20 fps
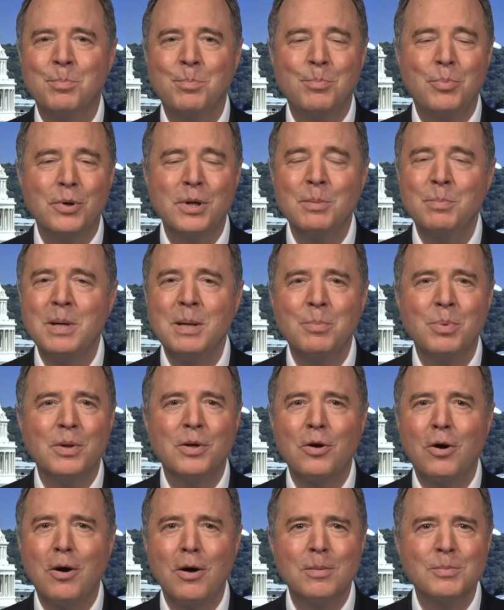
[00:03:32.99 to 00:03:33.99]
putting people in
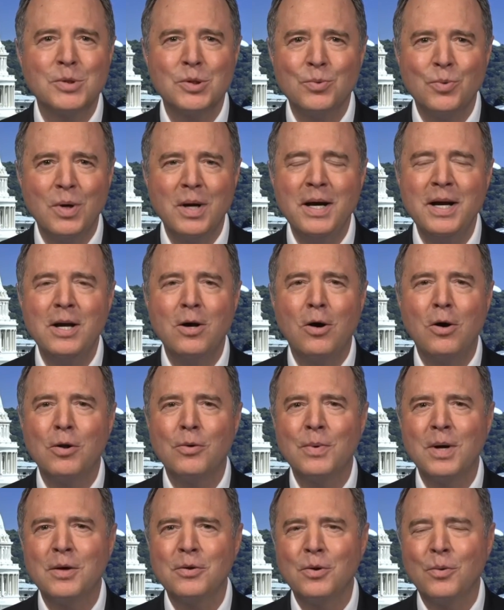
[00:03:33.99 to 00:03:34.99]
harm's way all
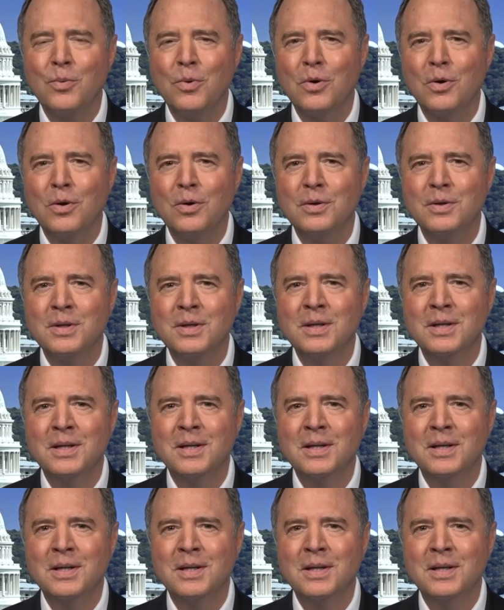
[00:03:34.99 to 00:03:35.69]
around the world.